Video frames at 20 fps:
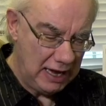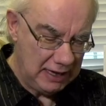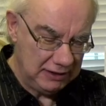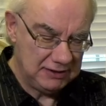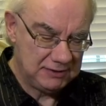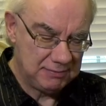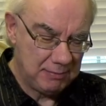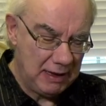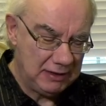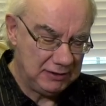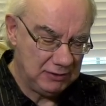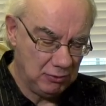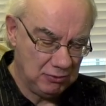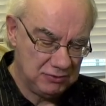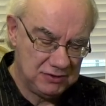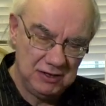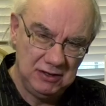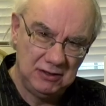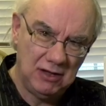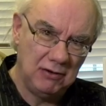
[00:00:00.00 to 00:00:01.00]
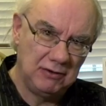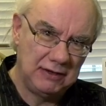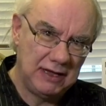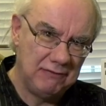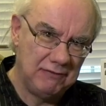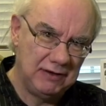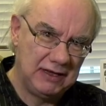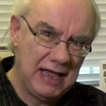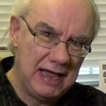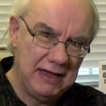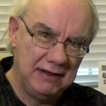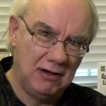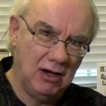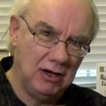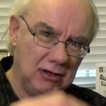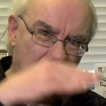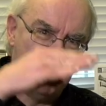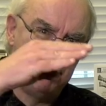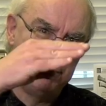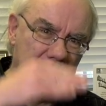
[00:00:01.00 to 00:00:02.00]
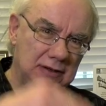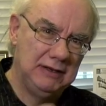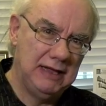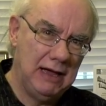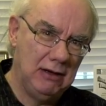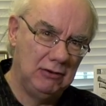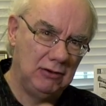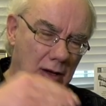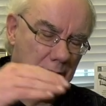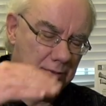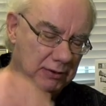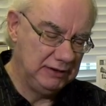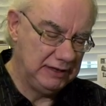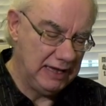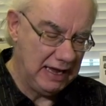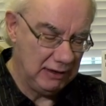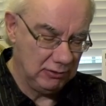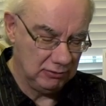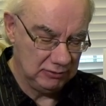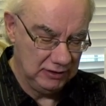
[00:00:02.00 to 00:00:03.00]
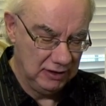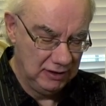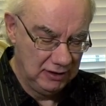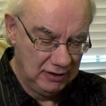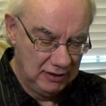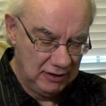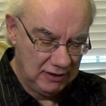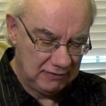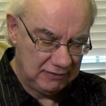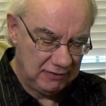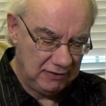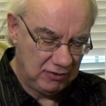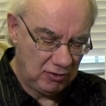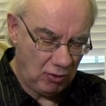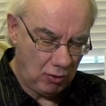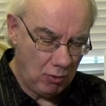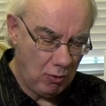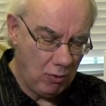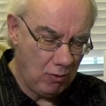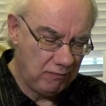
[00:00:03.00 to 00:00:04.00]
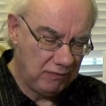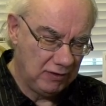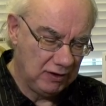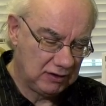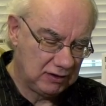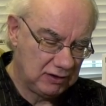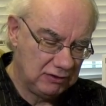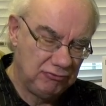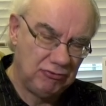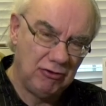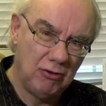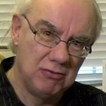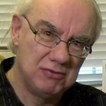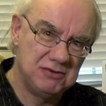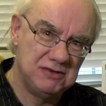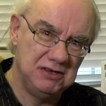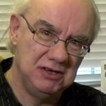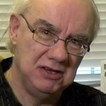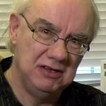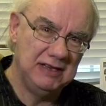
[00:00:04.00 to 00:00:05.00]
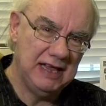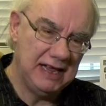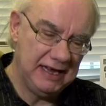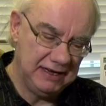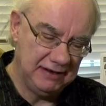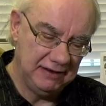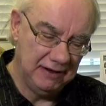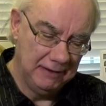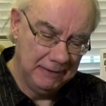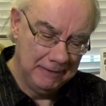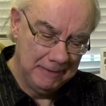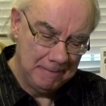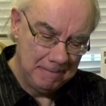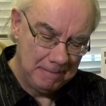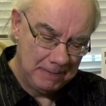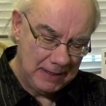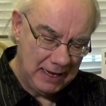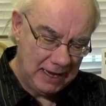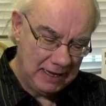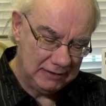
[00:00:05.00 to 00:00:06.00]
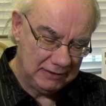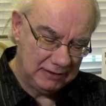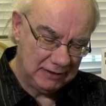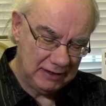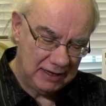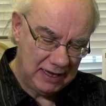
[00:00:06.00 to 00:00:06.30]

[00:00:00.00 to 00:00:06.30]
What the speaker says: and it's manual, so you don't get the gain going up and down, up and down. So you've got all the controls that you need. And